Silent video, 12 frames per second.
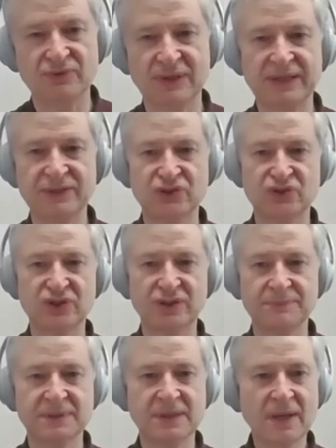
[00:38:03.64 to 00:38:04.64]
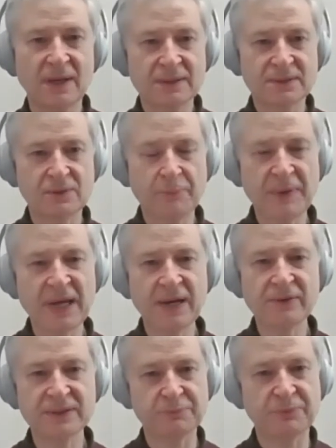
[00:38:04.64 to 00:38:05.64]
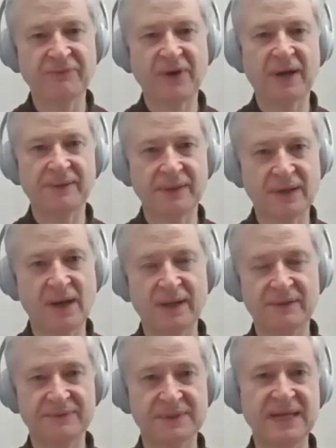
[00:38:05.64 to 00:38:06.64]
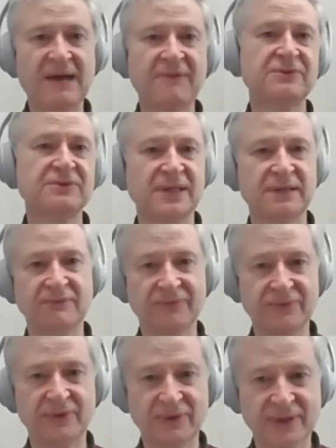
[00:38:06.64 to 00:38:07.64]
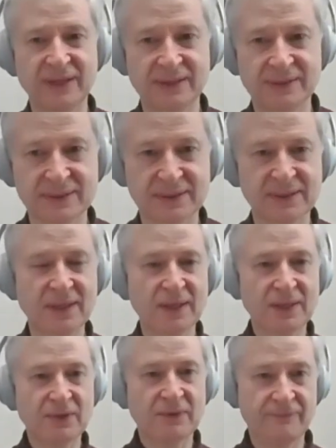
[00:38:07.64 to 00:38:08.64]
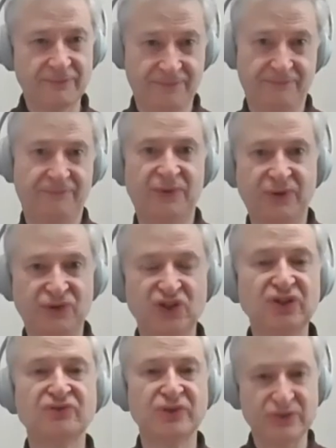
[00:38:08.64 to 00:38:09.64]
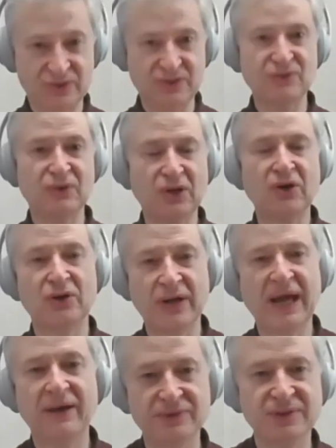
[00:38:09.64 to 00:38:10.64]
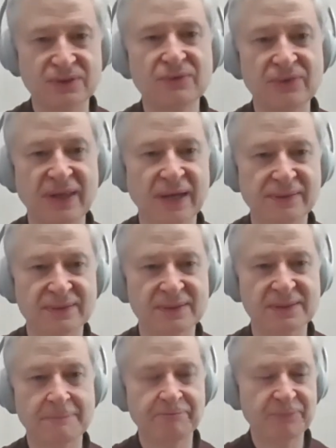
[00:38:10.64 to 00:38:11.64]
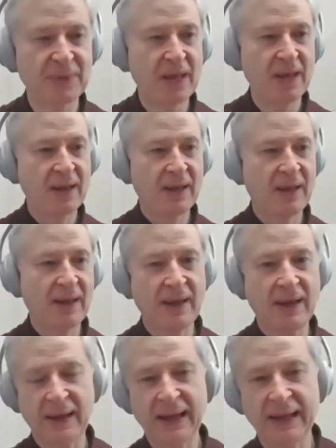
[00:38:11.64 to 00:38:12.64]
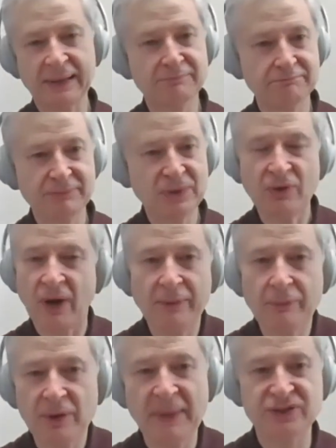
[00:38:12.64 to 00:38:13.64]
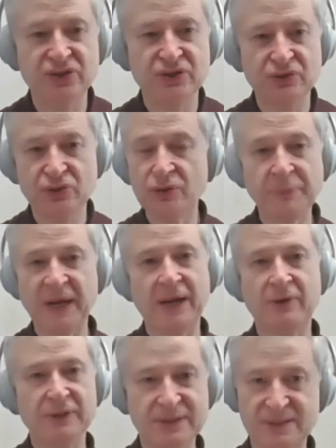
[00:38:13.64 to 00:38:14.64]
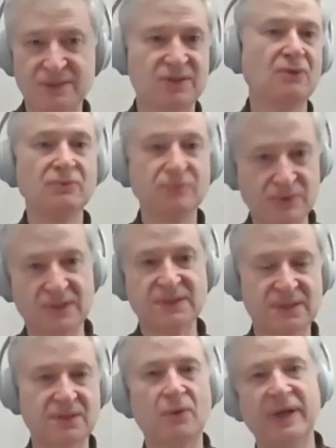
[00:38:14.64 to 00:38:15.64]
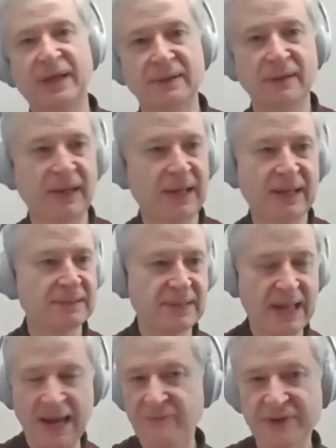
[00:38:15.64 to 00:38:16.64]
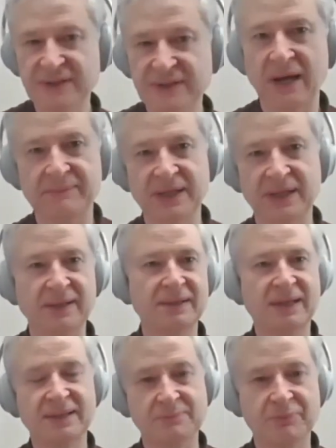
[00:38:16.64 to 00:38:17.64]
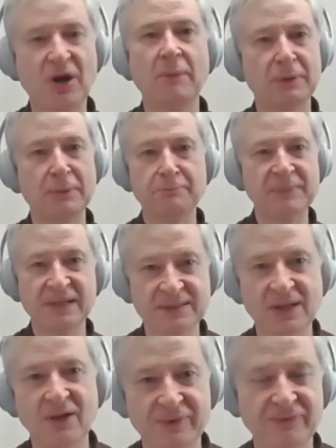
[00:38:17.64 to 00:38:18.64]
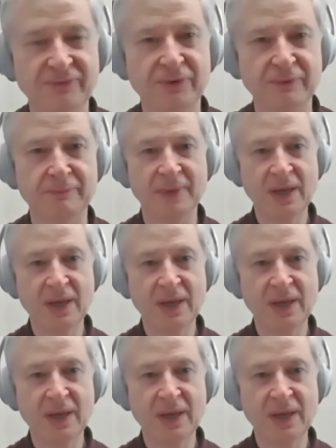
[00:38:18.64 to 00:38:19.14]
relationships. So parents provide the kind of scaffolding for their kids, for their children to learn how to do things. And you know, I would imagine good parents don't just go in and every time the kid has a problem, they solve it for them.